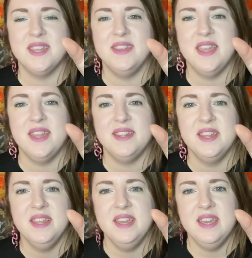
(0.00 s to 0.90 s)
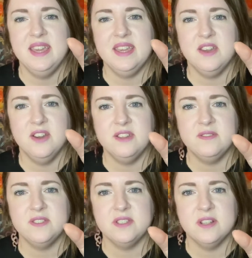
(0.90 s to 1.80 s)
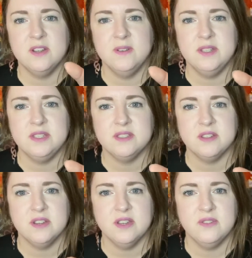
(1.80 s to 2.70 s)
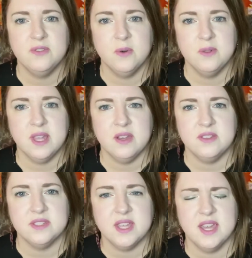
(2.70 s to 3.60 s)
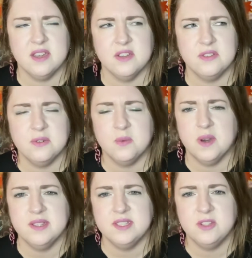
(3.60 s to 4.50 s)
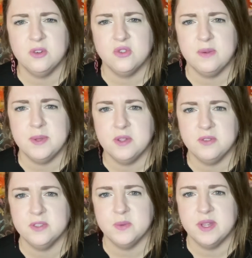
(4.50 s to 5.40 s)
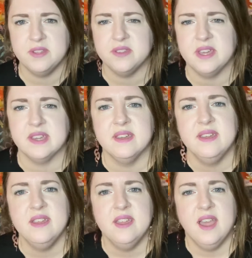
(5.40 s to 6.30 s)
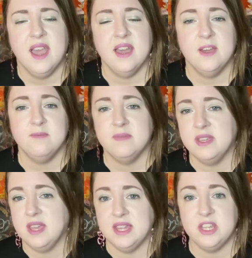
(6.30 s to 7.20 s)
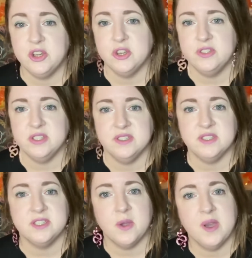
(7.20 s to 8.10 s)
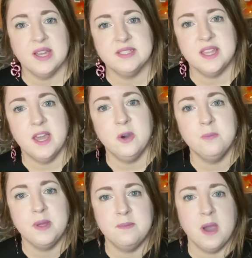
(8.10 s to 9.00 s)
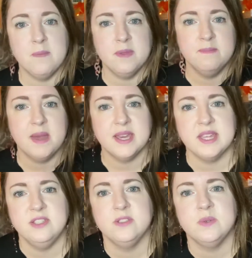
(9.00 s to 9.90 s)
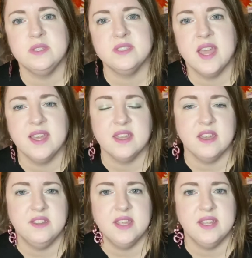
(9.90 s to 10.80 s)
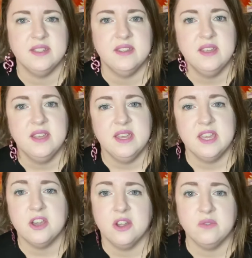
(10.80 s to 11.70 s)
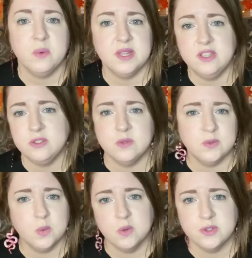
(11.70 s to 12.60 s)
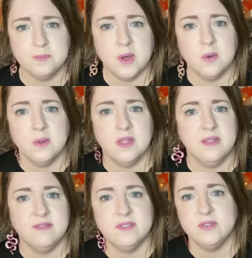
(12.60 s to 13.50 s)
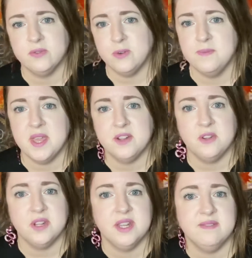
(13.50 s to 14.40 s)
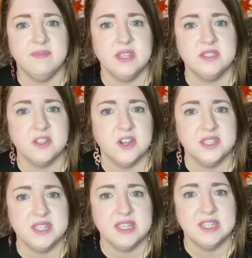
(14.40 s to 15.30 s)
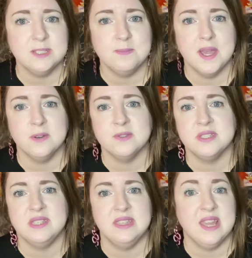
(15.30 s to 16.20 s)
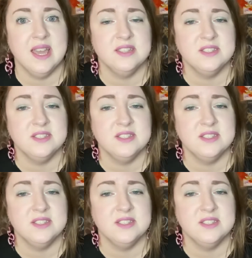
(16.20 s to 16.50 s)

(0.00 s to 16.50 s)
then he kind of slowly started falling out the tank. I thought, why is he not gripping onto anything? And he couldn't, so I had to help him up and back into his tank, and then he kind of went into his water bowl, and from then on in he started eating his mouse in that.